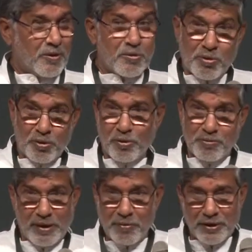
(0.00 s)
So
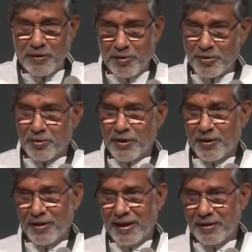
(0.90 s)
everything was going
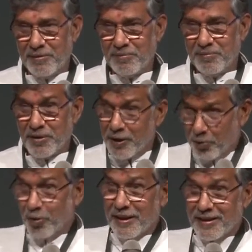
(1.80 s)
on live,
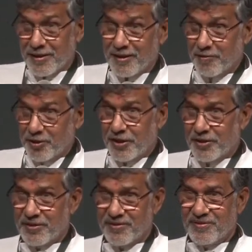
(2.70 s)
including this
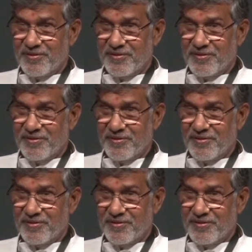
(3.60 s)
conversation.